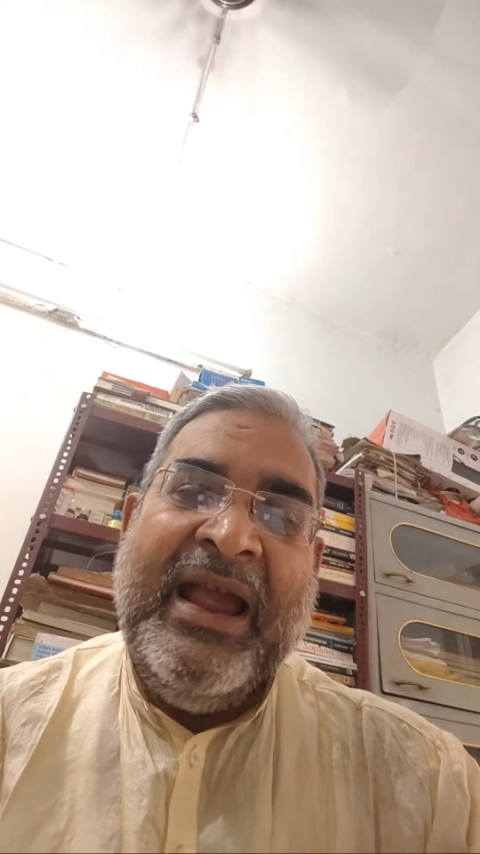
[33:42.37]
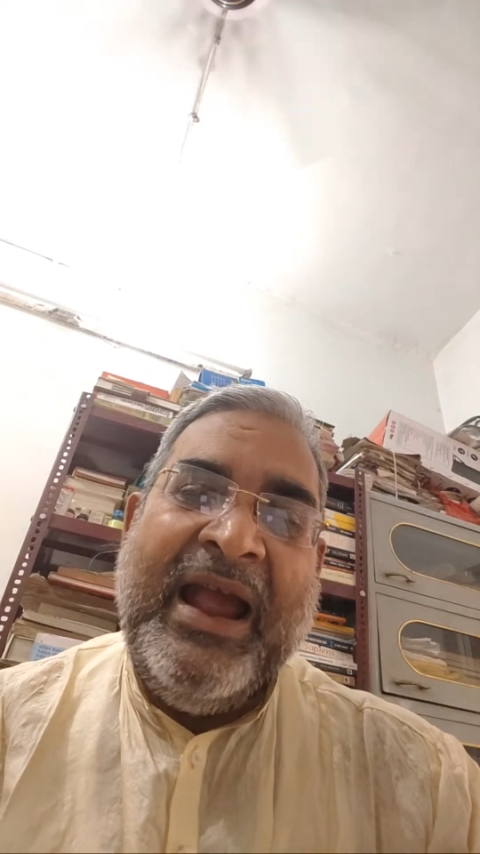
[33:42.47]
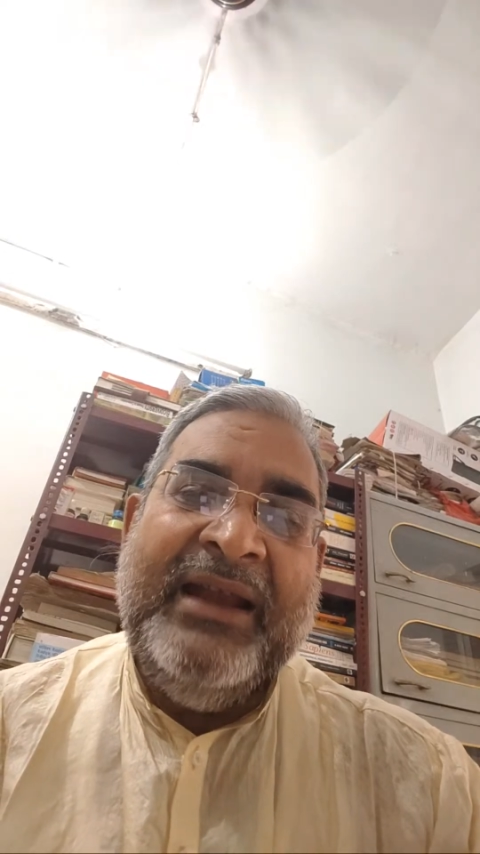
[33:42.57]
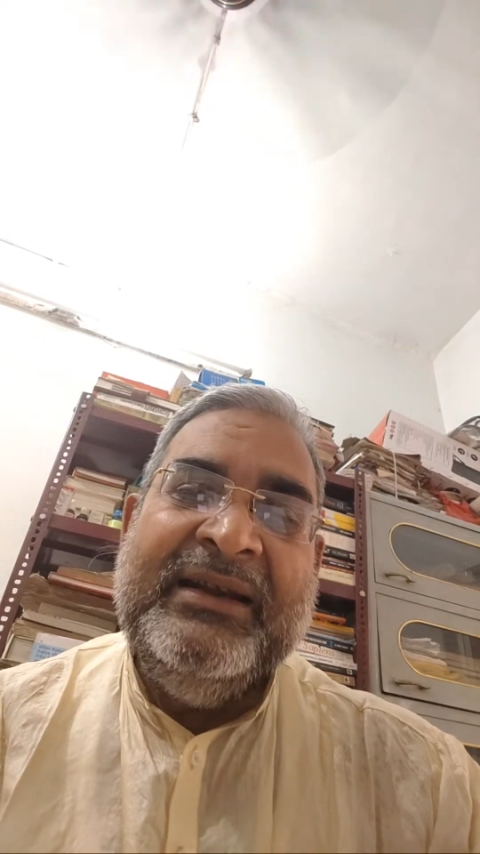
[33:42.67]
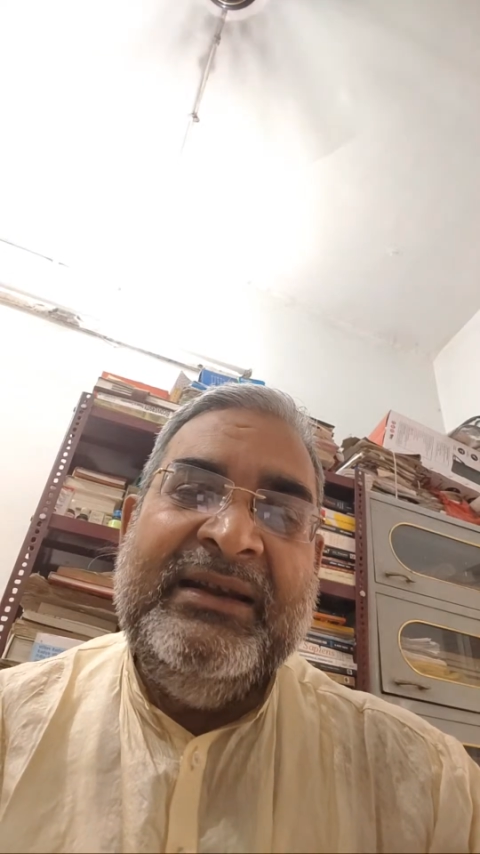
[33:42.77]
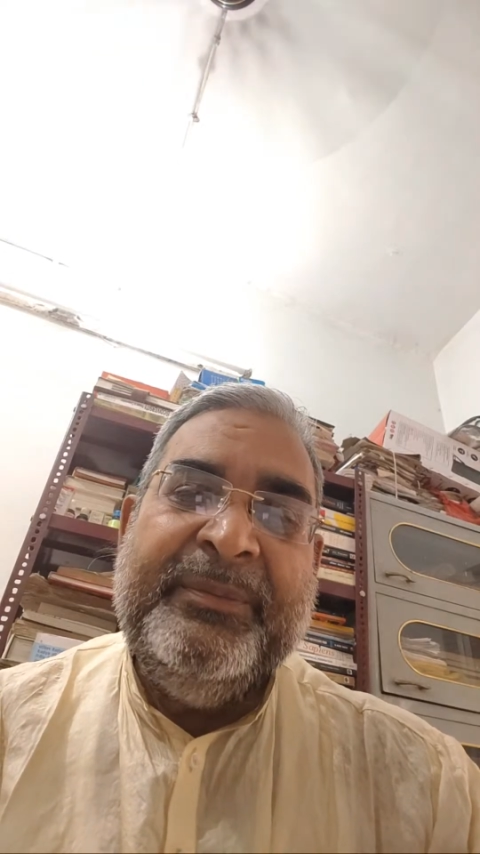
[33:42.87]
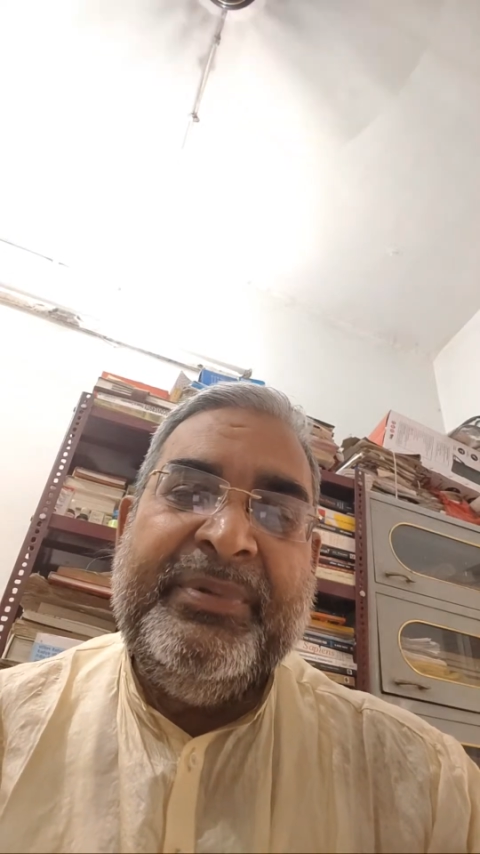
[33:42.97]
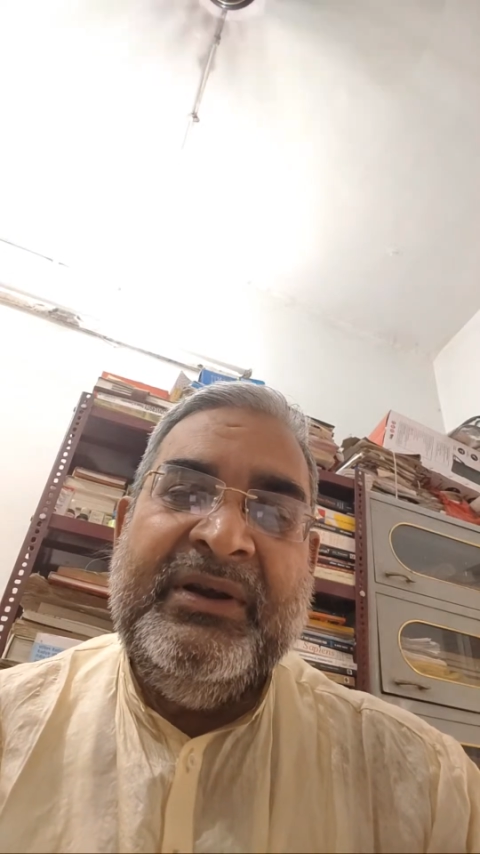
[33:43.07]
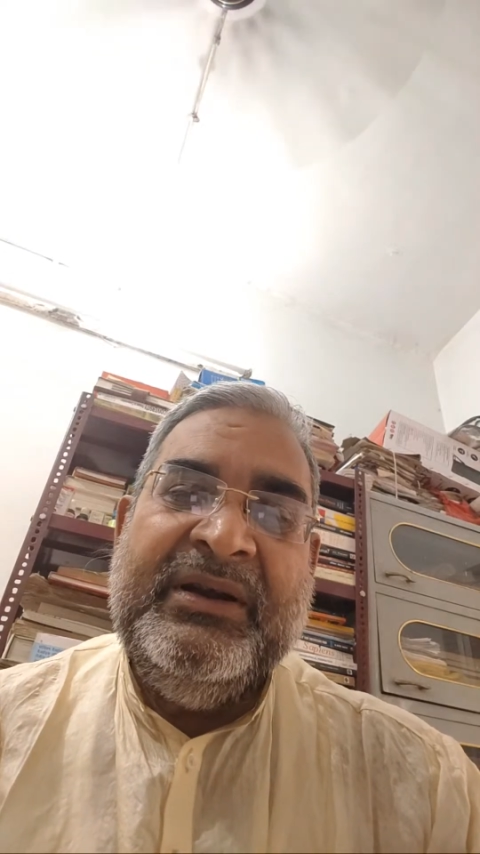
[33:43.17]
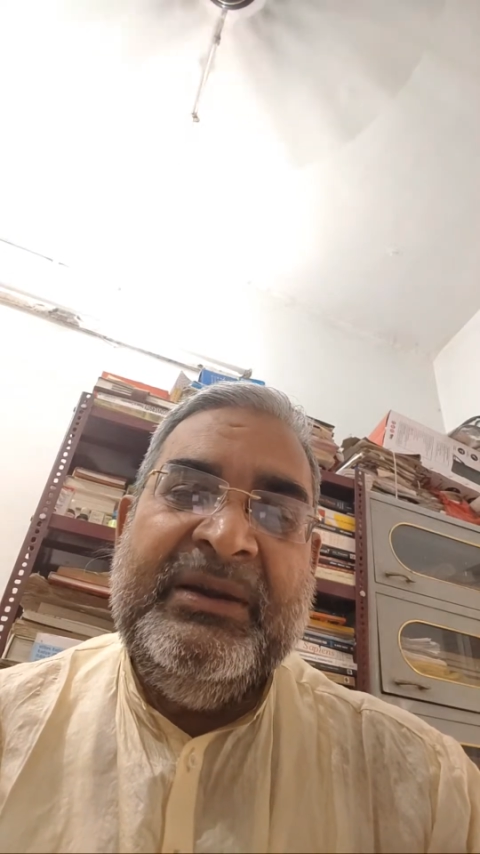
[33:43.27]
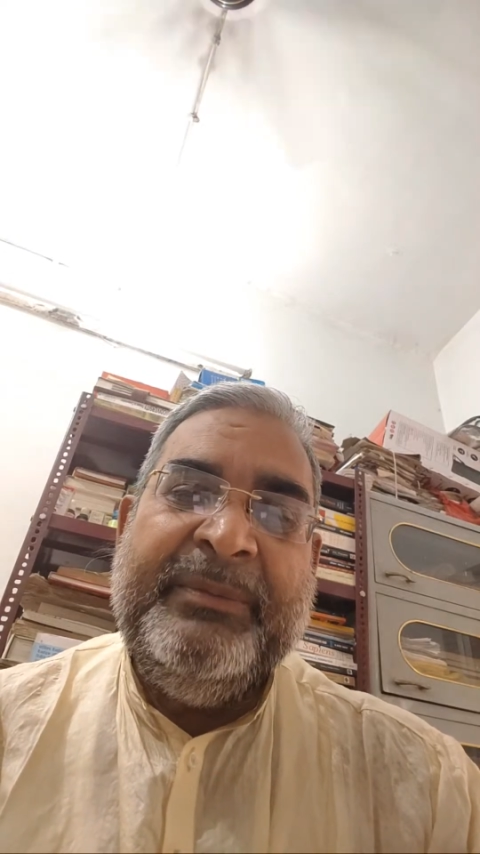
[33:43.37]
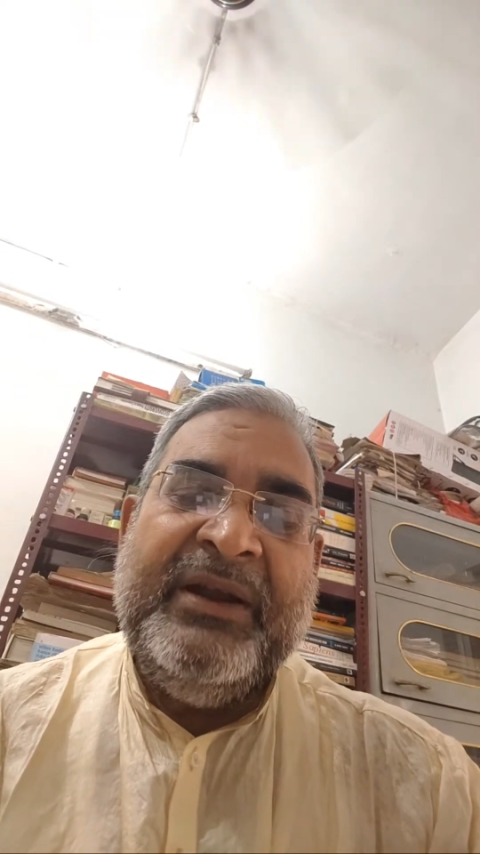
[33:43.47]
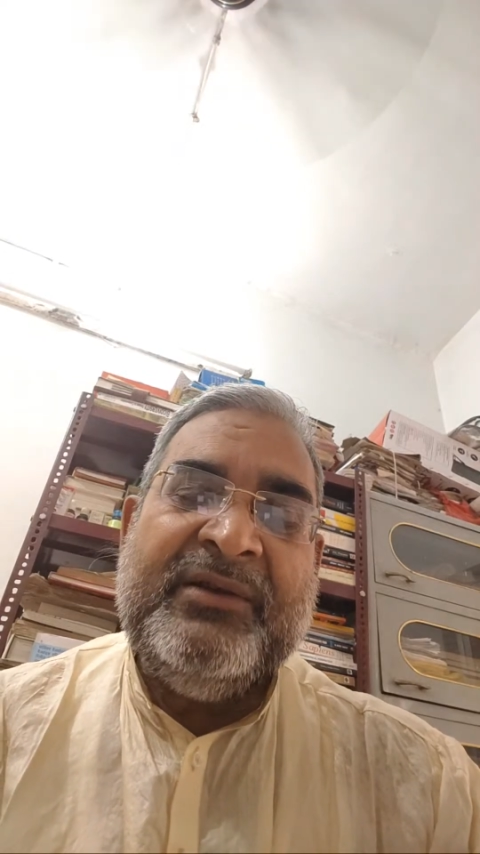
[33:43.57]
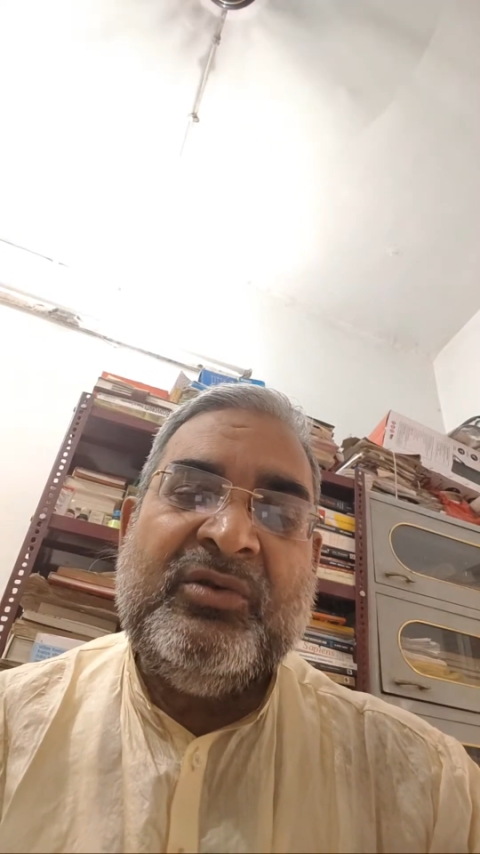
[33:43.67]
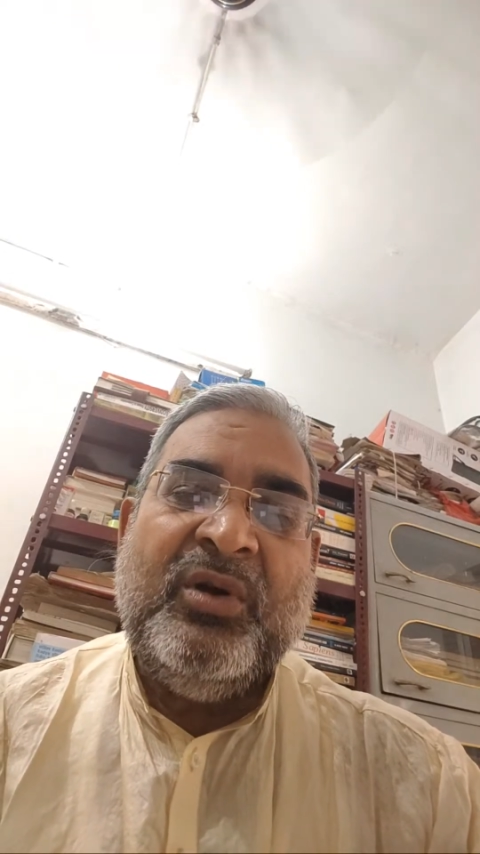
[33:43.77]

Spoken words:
and it depends